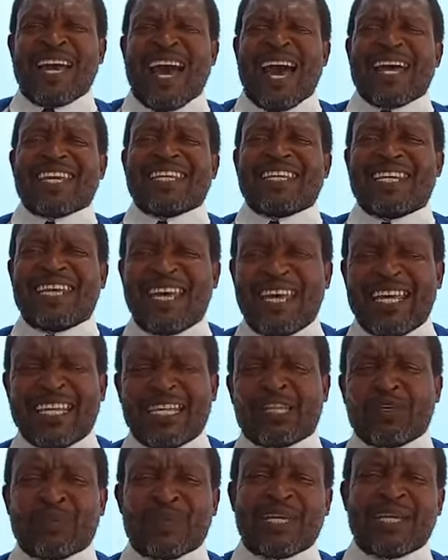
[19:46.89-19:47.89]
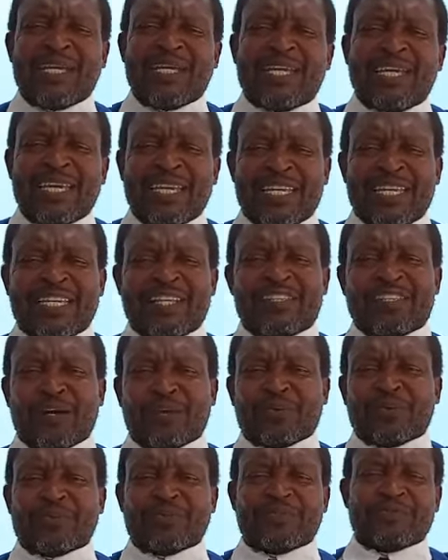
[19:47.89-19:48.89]
and he hid it away in his
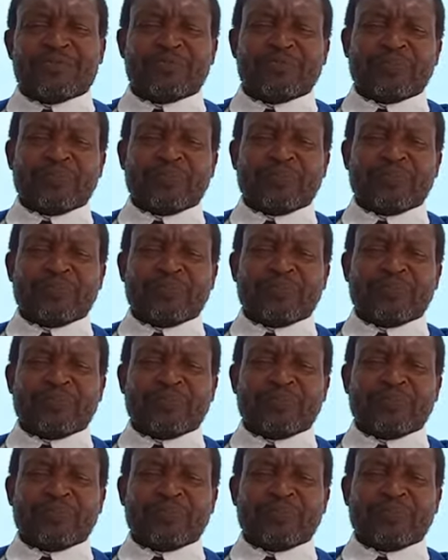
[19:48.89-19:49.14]
house.